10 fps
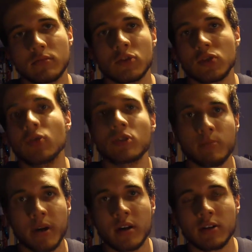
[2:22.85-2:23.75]
just looked
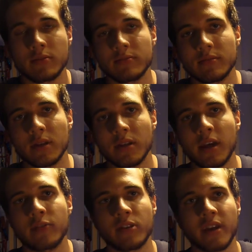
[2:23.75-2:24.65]
better and
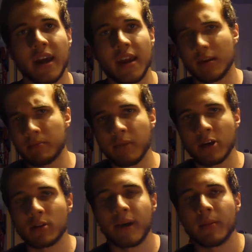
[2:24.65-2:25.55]
everything, had it
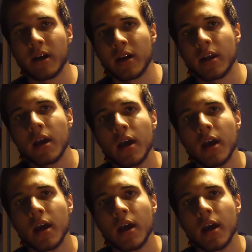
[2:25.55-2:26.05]
better in my mind.